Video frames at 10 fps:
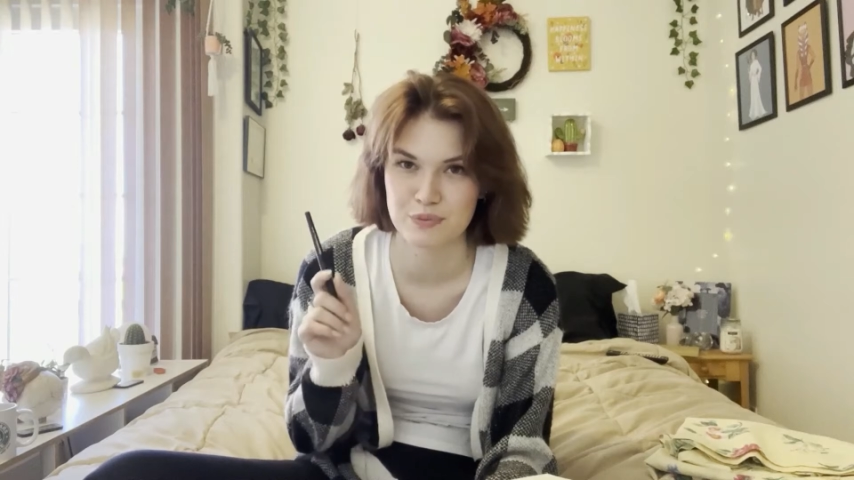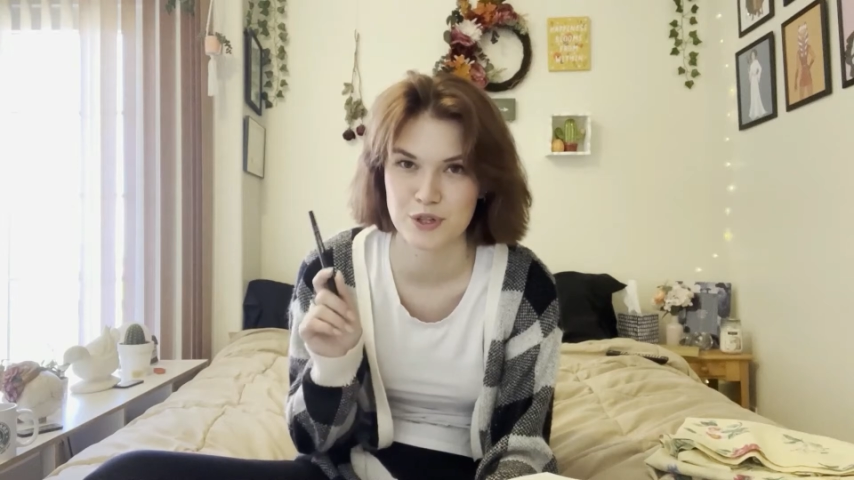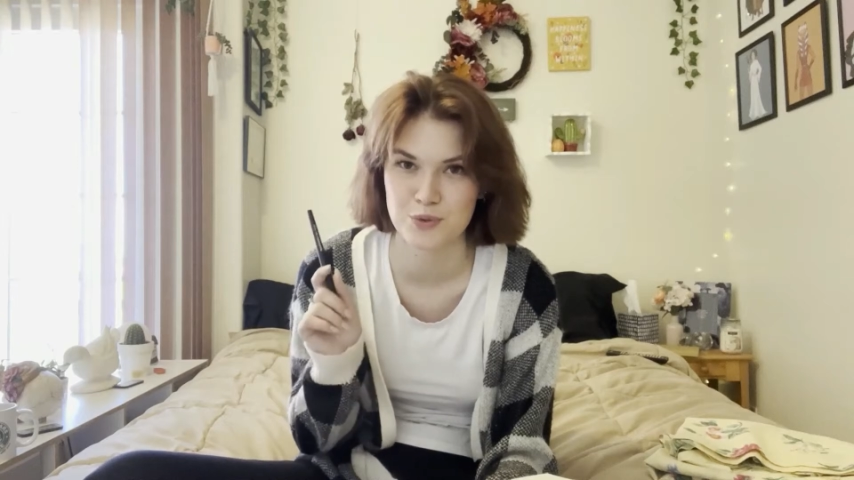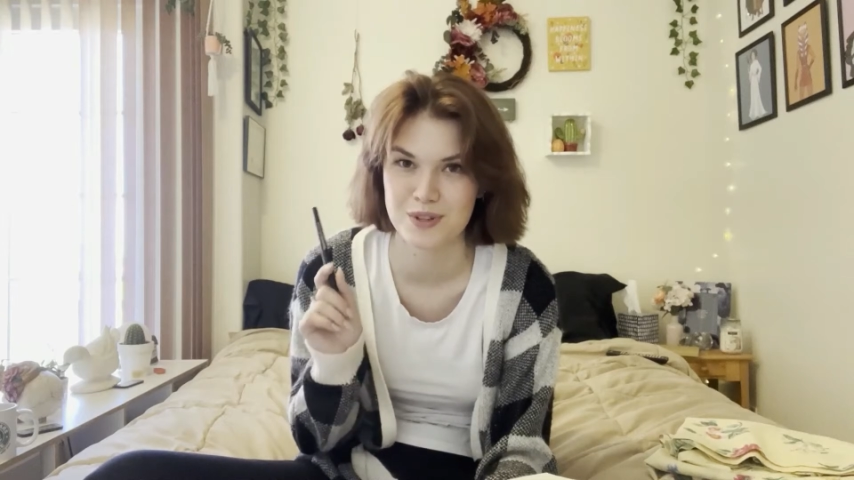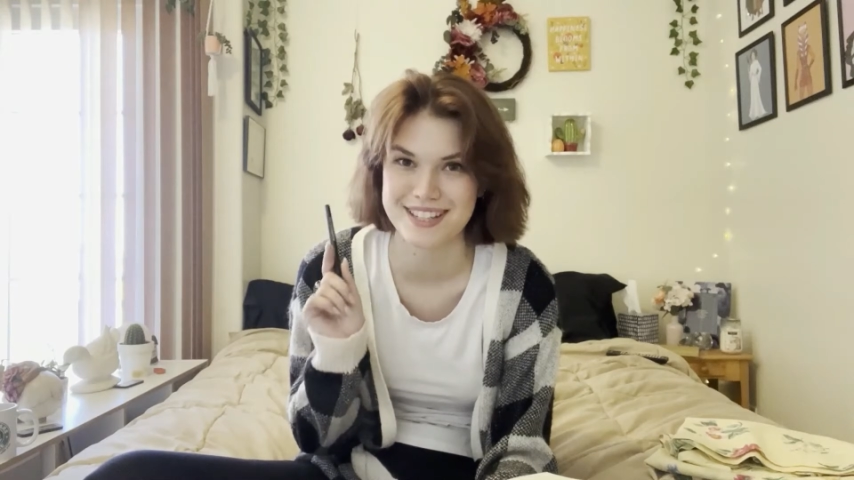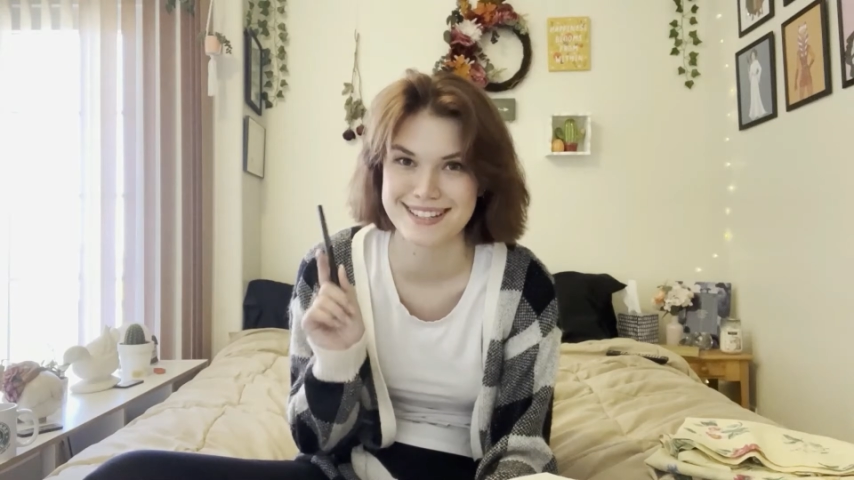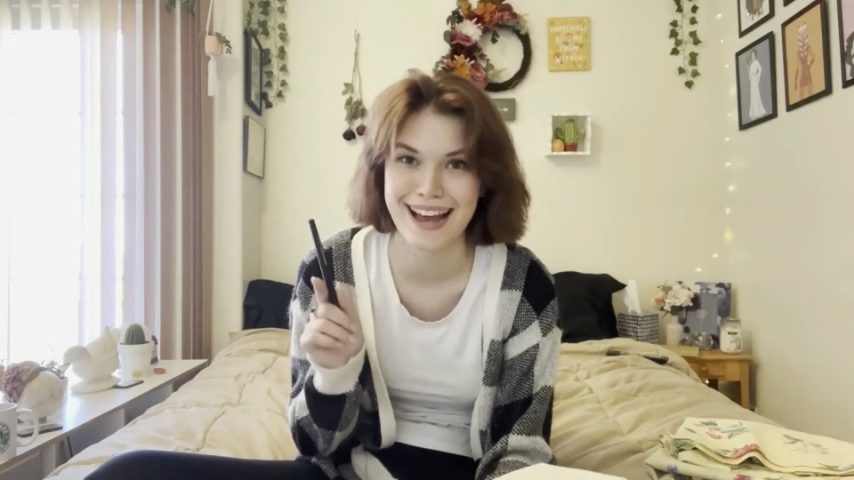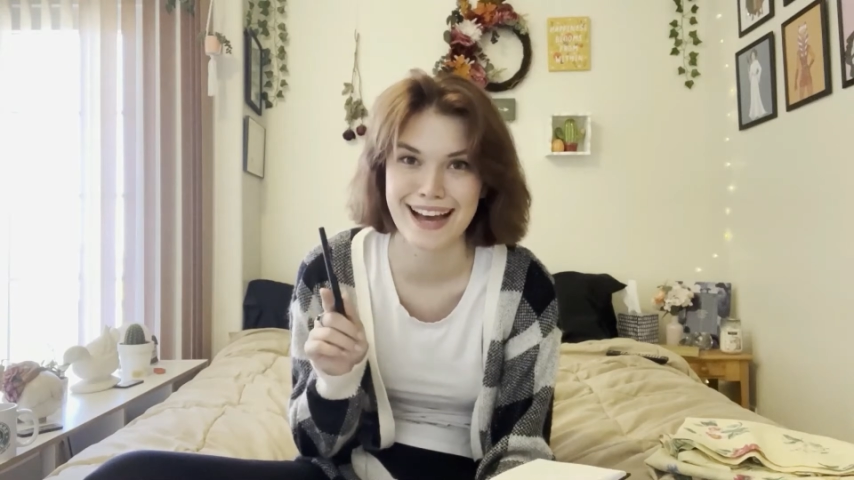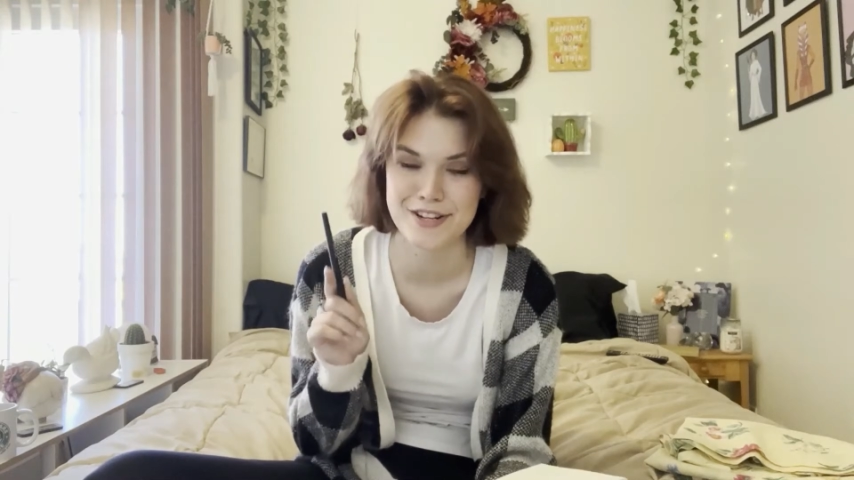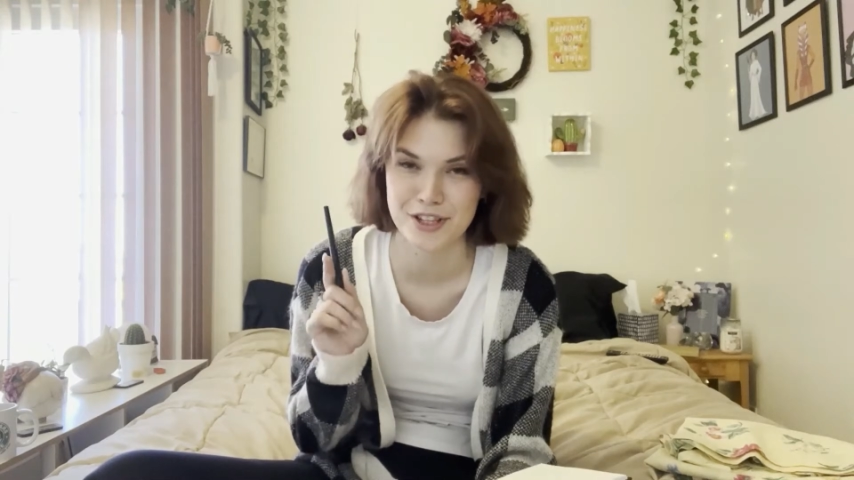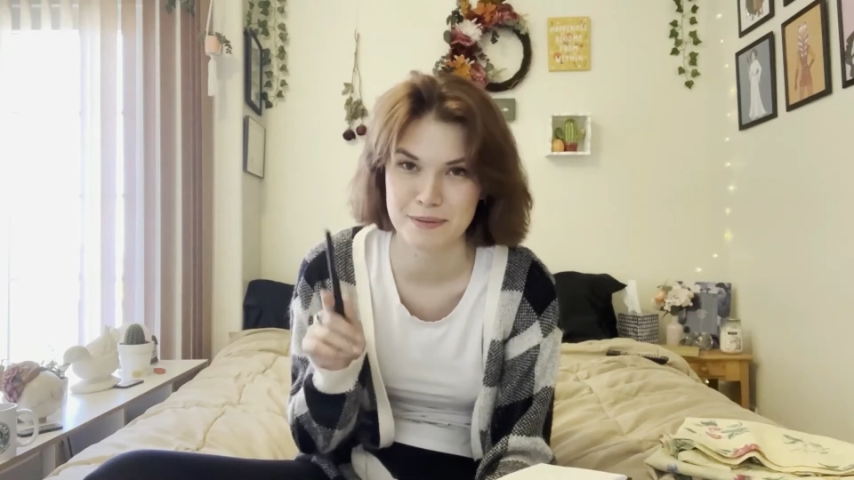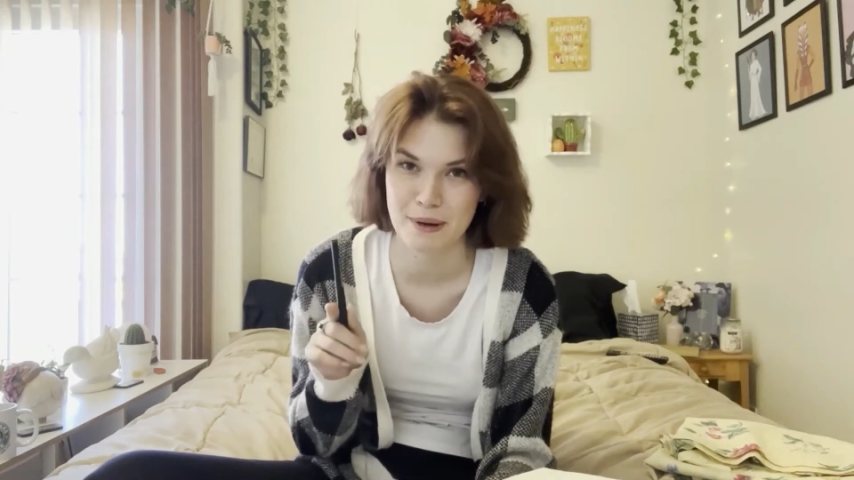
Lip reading: which was attaching the